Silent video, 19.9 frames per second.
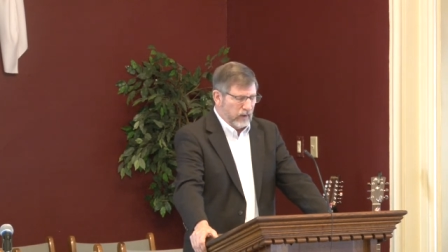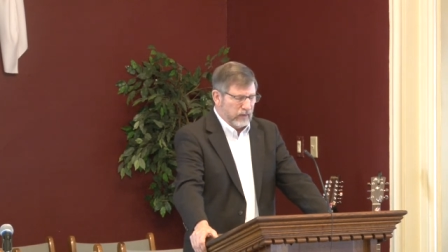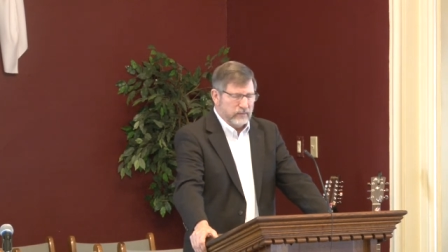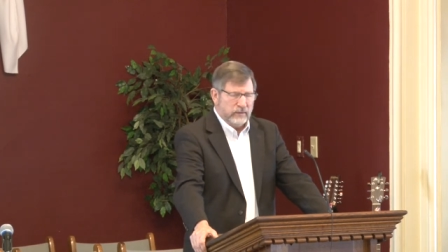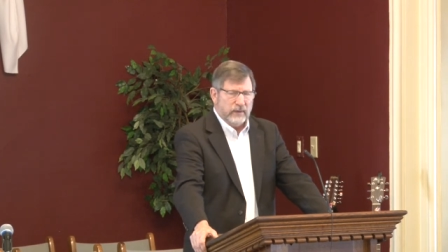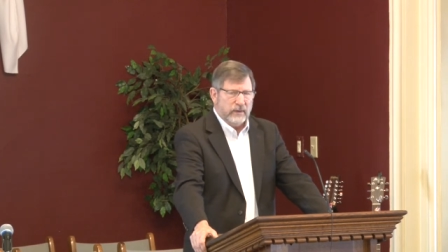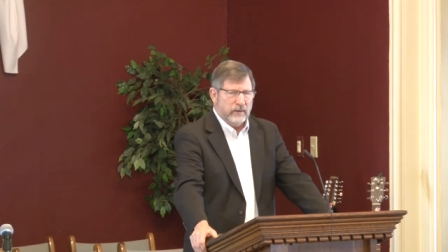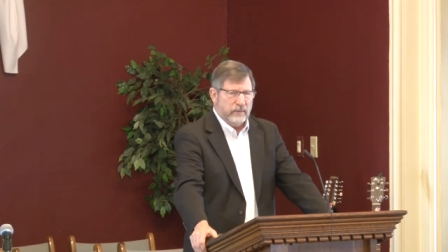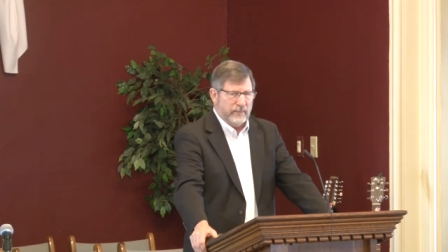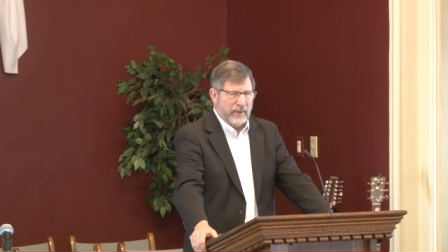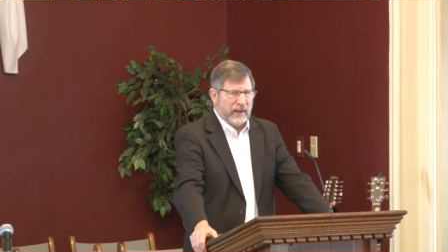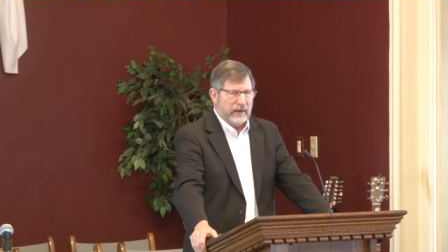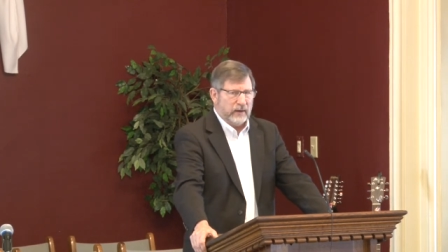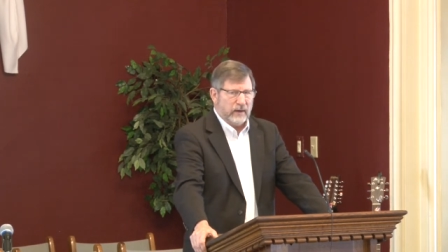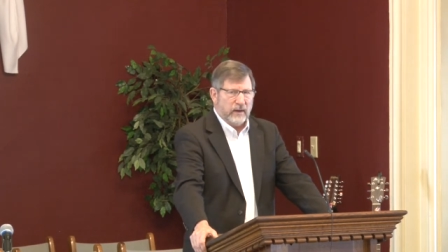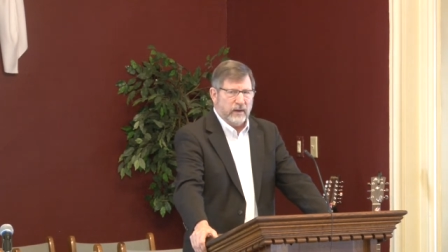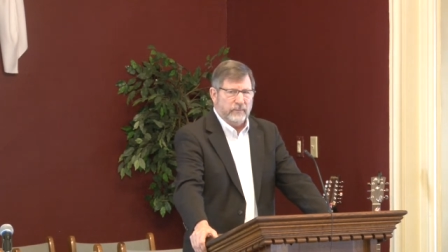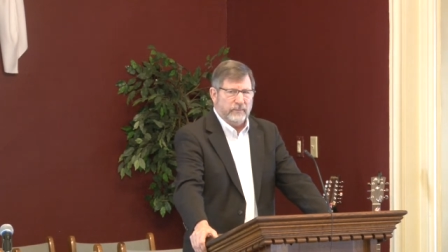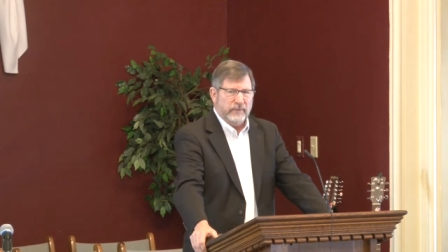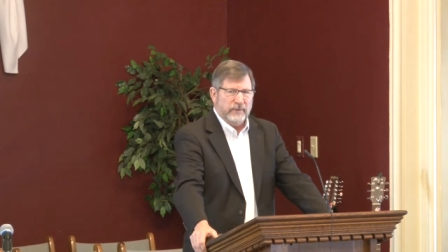I think, about a
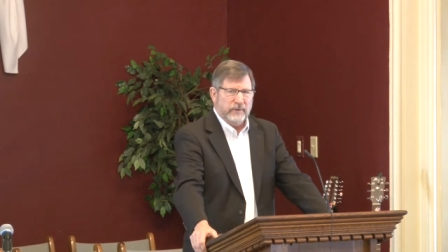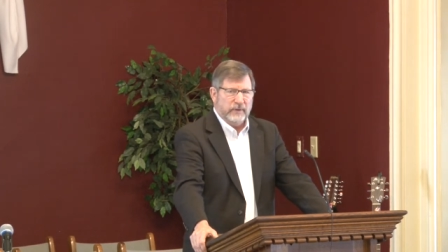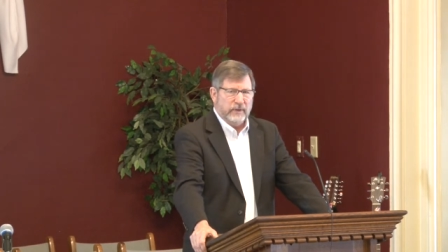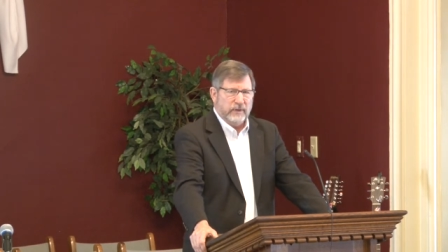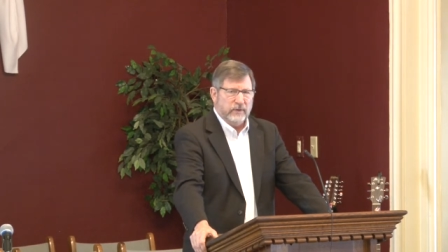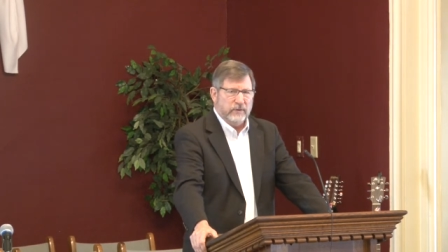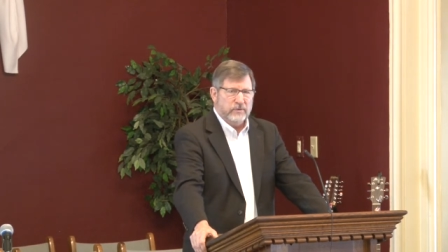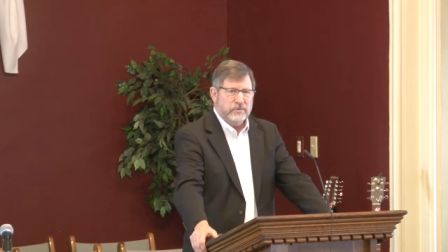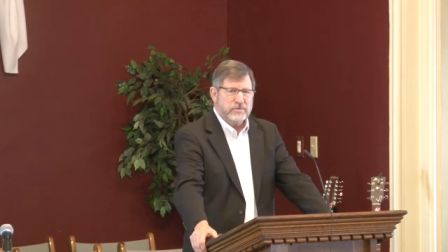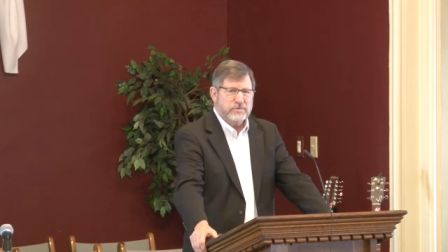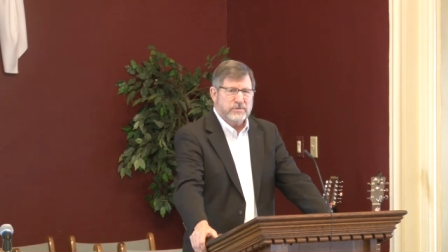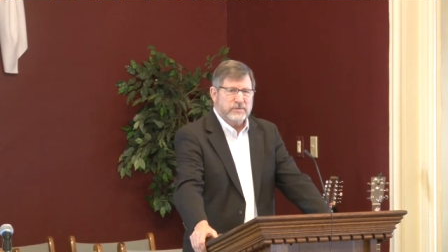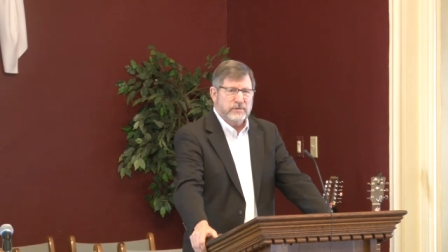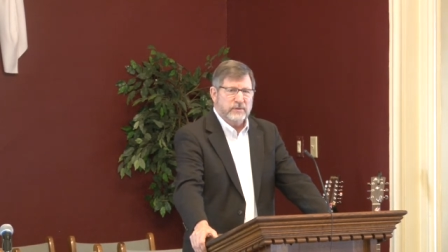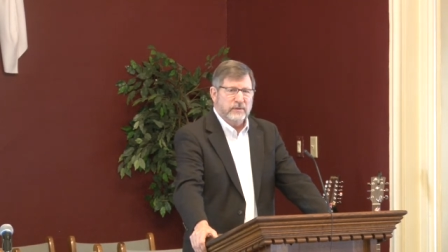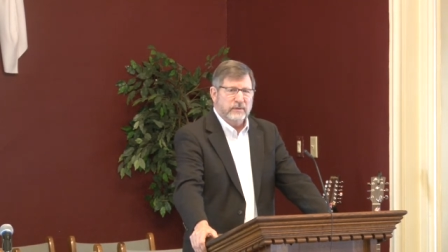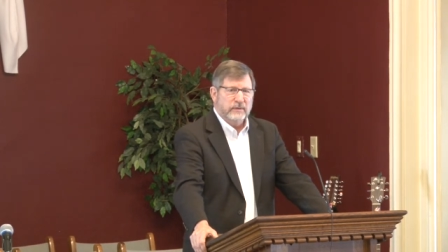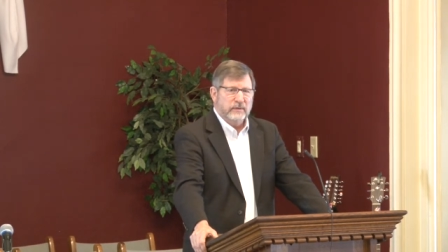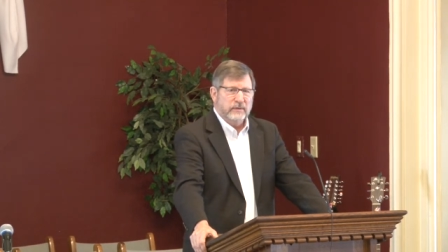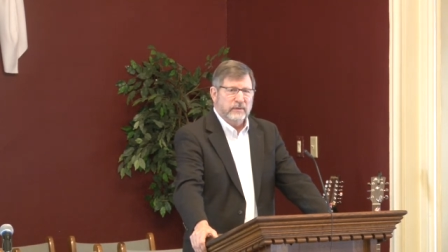couple of years.
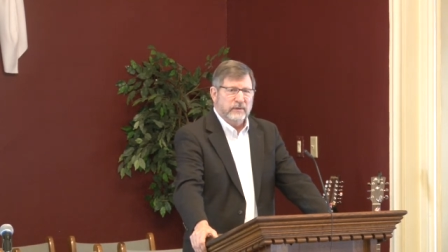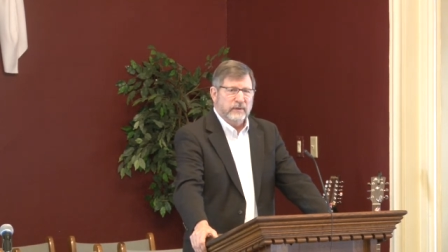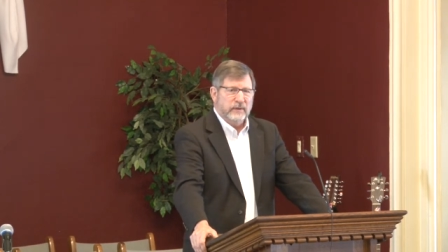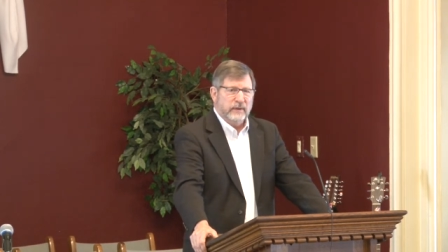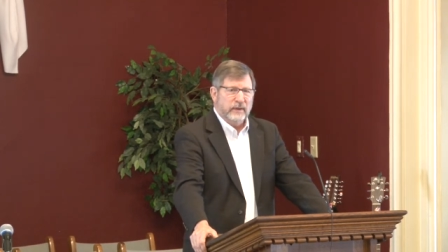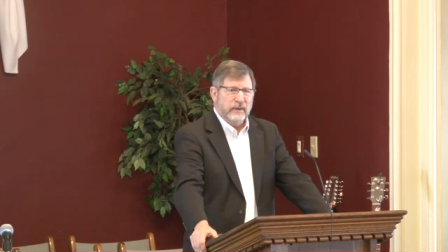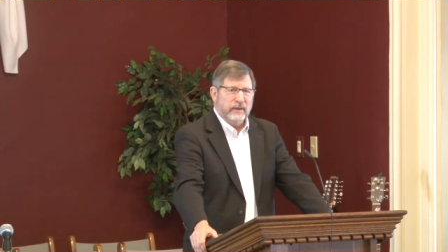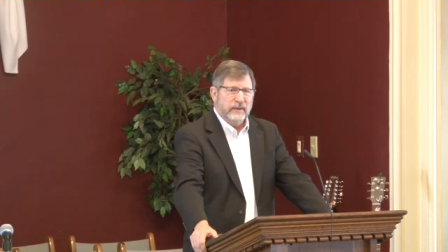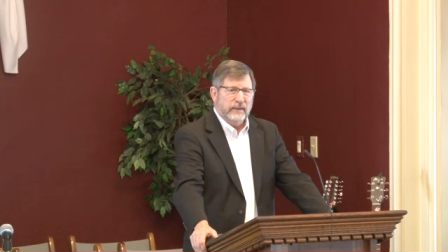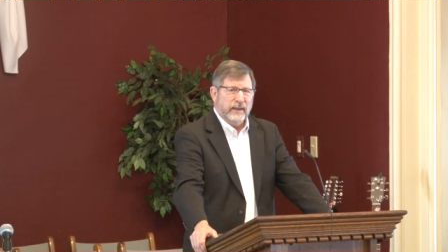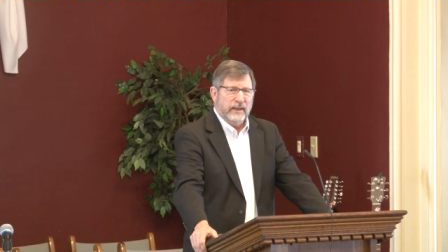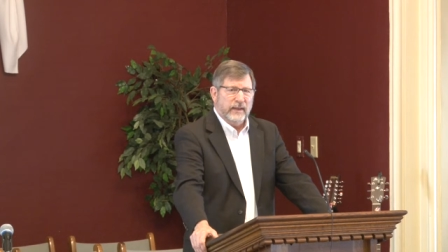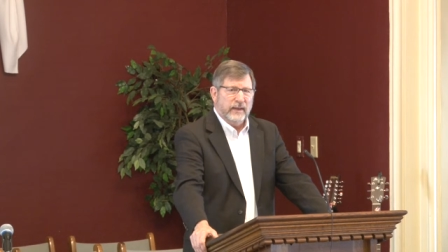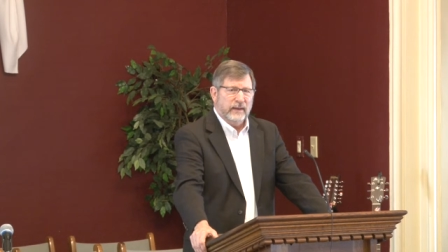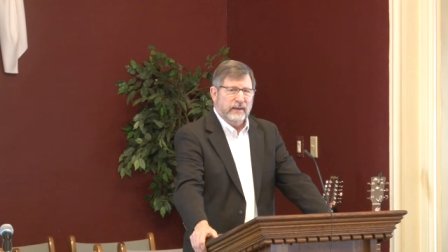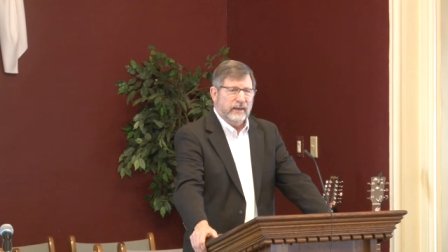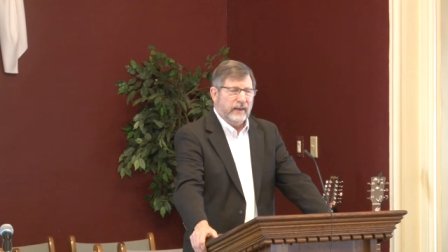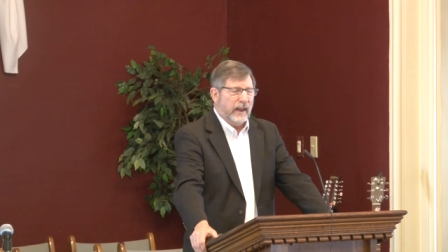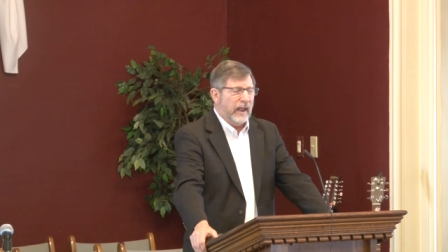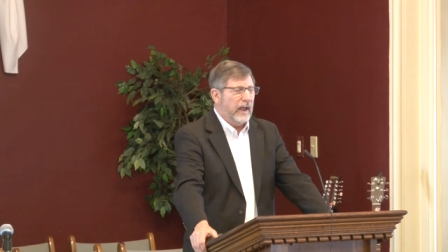And then
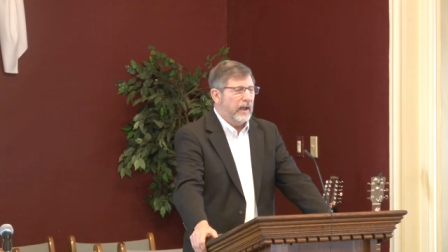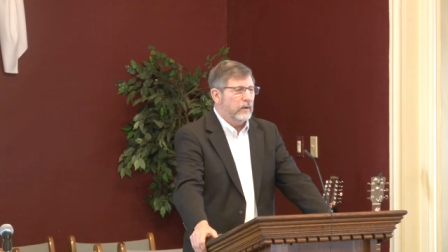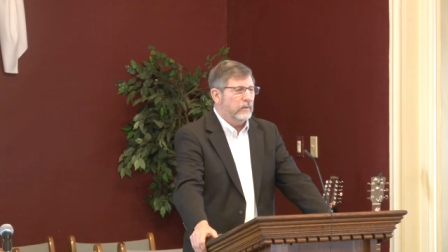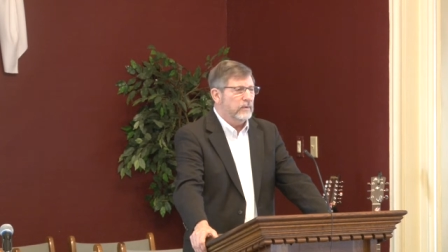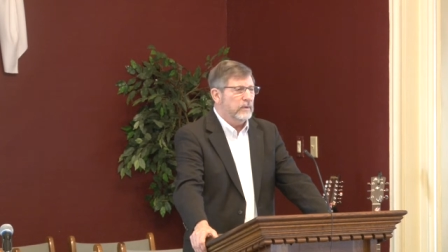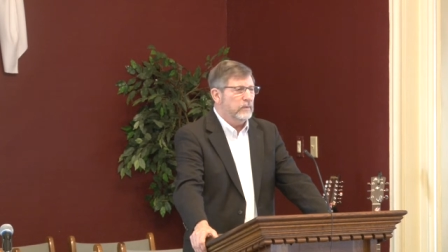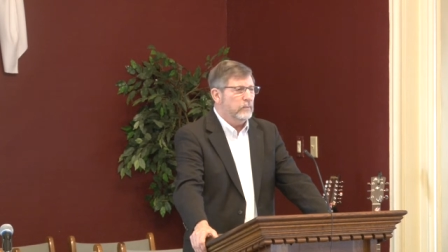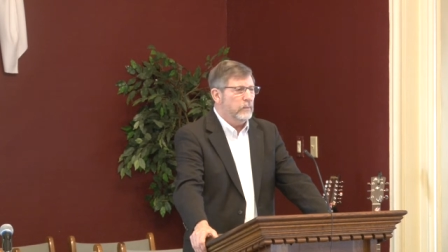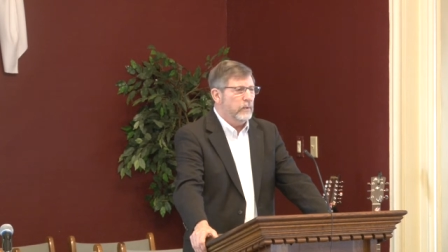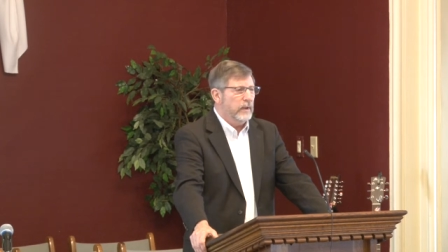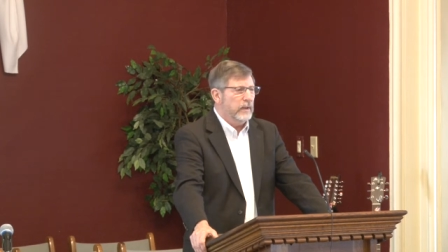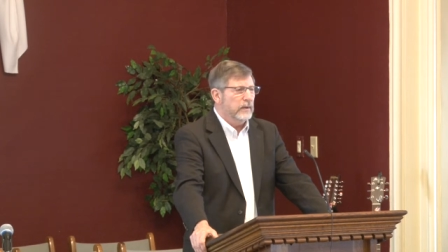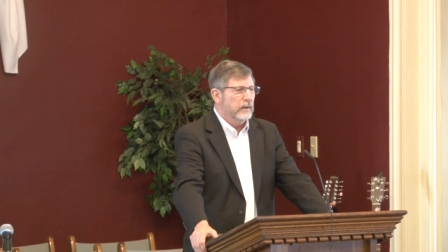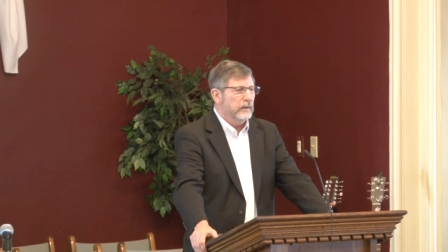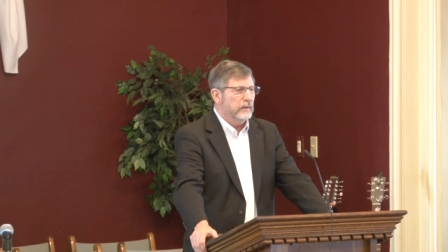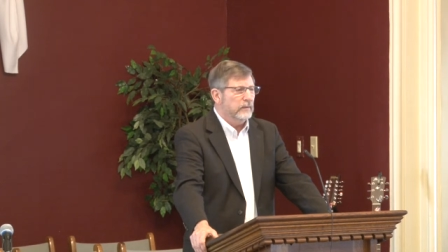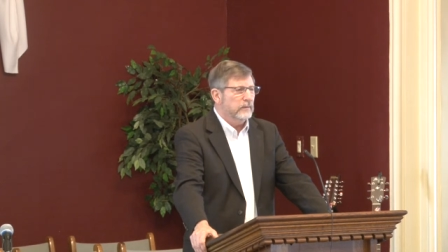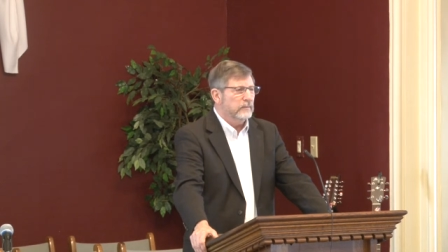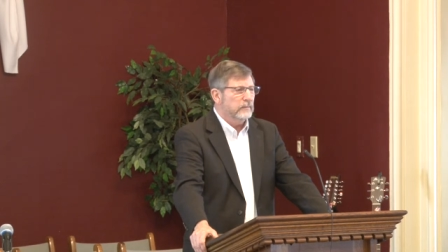out he went.